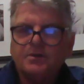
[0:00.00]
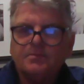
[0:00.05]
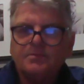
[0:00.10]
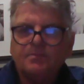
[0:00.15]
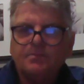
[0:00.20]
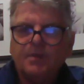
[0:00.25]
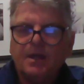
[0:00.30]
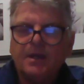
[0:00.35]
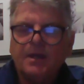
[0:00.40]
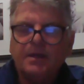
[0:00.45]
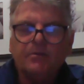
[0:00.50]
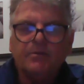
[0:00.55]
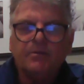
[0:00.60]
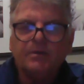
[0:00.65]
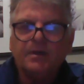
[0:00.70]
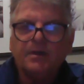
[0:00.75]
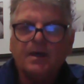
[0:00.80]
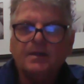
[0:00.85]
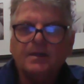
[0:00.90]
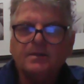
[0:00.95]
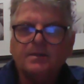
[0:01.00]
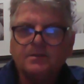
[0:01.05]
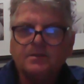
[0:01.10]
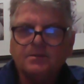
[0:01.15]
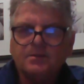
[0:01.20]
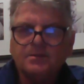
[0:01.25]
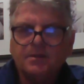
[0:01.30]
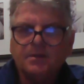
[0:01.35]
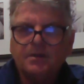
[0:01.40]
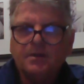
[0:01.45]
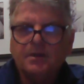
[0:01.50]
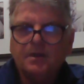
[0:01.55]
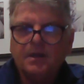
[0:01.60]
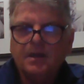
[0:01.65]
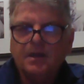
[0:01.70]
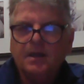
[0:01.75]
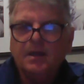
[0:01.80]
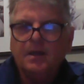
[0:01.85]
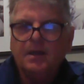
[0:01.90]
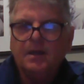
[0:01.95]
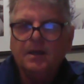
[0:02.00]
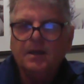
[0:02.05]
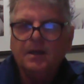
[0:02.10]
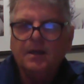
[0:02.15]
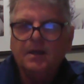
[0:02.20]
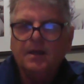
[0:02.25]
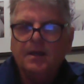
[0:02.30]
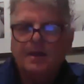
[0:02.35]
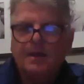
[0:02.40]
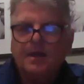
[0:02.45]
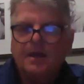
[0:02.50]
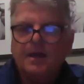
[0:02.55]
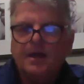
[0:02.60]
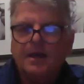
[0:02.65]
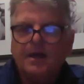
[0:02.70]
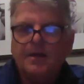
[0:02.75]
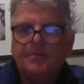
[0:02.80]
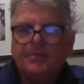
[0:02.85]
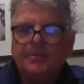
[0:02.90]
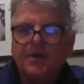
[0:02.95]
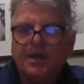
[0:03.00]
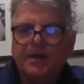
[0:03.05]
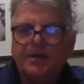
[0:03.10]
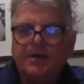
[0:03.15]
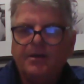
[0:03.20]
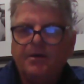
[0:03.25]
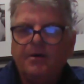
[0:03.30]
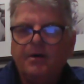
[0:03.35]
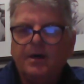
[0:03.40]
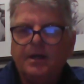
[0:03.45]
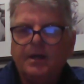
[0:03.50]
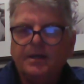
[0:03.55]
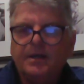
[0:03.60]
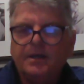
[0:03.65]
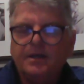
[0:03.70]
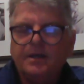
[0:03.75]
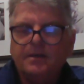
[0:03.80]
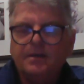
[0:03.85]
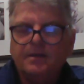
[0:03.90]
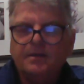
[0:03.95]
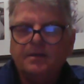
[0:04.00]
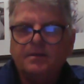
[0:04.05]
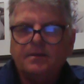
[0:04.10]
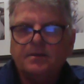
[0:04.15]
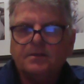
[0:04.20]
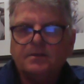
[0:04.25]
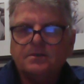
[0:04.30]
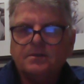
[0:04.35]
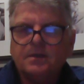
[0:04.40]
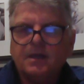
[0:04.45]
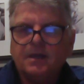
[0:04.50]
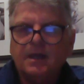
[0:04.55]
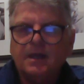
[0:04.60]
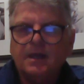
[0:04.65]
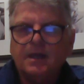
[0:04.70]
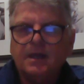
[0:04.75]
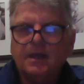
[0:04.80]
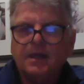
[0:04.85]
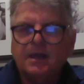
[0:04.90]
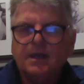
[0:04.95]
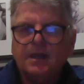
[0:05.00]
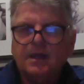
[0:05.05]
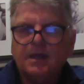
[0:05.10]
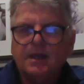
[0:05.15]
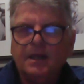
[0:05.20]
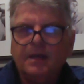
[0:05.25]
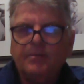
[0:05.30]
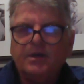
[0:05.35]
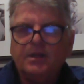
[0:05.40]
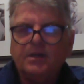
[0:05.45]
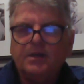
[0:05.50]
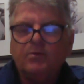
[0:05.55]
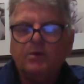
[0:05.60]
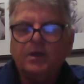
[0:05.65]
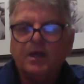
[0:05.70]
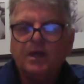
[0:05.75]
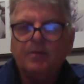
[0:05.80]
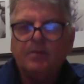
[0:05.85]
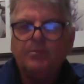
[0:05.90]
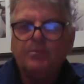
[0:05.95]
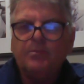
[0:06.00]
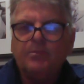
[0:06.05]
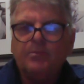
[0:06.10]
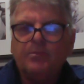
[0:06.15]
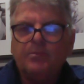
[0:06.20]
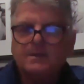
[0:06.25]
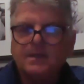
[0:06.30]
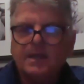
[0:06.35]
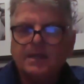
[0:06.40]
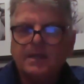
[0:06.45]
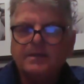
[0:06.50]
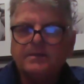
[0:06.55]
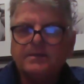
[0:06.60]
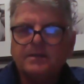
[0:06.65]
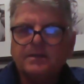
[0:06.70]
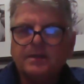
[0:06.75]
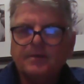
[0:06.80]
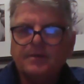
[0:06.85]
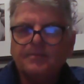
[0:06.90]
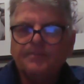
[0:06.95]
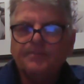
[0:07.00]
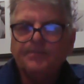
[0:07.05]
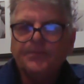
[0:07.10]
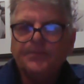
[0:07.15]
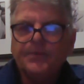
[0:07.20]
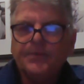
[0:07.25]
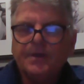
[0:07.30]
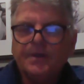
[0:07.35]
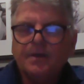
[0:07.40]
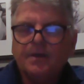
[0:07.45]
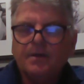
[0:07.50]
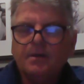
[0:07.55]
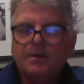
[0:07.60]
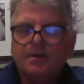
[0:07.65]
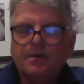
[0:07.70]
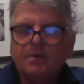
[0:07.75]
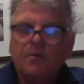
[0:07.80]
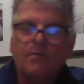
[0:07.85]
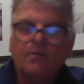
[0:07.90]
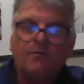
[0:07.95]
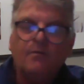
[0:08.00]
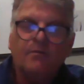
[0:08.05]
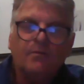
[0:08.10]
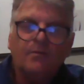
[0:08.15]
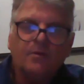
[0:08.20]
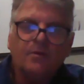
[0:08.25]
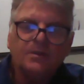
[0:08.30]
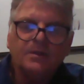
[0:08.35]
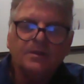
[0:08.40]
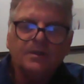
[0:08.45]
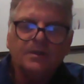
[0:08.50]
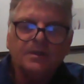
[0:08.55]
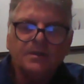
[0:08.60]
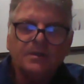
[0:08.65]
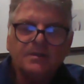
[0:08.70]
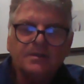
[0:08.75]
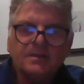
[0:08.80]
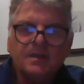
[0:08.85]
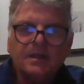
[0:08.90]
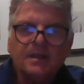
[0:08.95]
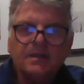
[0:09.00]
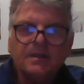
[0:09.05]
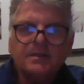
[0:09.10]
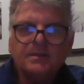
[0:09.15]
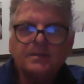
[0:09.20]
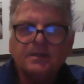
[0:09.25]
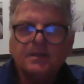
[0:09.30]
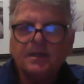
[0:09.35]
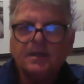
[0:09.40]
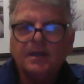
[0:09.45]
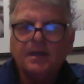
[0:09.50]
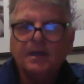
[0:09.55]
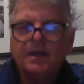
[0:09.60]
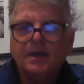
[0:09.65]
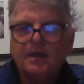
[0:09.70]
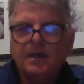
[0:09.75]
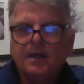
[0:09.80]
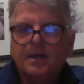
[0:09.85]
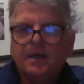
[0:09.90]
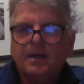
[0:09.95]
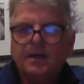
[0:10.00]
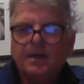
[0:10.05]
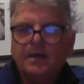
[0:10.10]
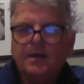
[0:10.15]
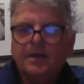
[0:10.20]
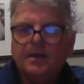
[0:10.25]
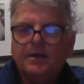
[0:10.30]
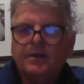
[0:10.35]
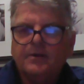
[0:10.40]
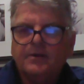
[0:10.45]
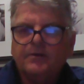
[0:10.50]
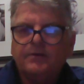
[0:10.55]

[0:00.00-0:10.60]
Just naughty boys playing with guns, you know. Um, had no idea that this calamity would happen in the world thirty, twenty, thirty years later, or forty years later.